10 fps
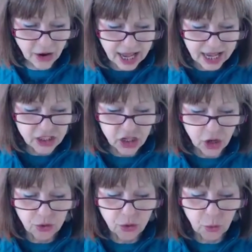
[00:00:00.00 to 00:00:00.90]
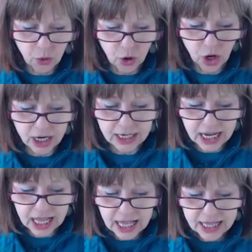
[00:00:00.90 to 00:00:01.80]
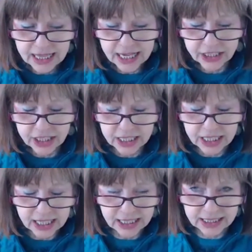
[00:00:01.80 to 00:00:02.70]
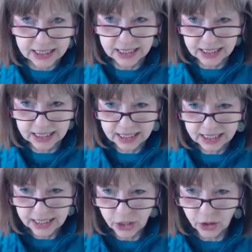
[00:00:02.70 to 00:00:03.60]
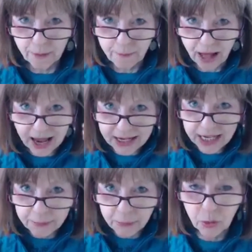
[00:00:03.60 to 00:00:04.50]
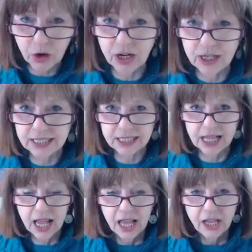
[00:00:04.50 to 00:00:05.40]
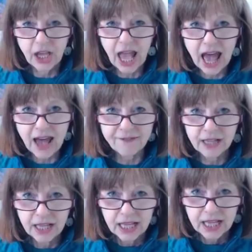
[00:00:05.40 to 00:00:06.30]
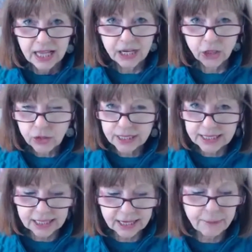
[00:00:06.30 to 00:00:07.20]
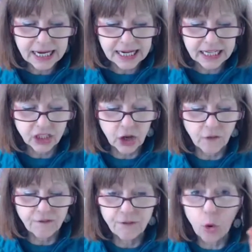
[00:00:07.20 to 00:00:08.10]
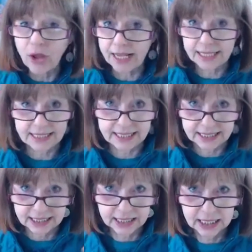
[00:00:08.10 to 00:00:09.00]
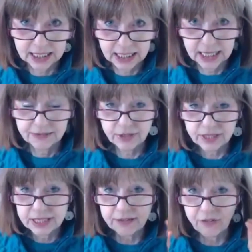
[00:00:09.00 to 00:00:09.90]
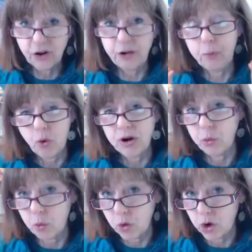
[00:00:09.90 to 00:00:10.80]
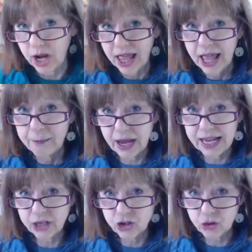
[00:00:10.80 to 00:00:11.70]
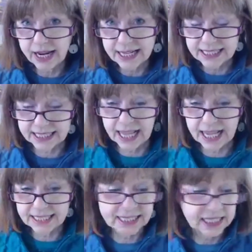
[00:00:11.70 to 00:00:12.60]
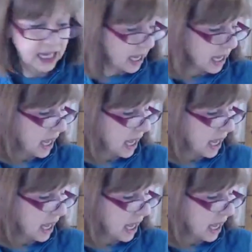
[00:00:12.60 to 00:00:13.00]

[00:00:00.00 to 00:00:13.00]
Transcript: okay, so the word, each of these, you know, combined Hebrew words have intrinsic meaning. So voice, voice is a very important word, but it translates